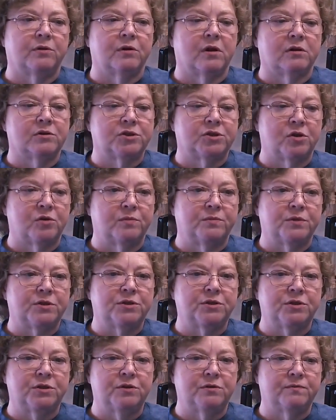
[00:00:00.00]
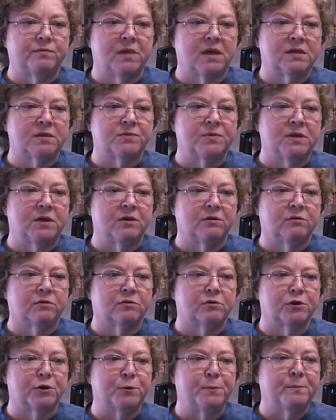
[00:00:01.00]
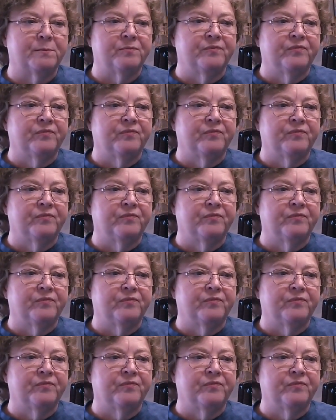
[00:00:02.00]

and I'll show them to you as we go through.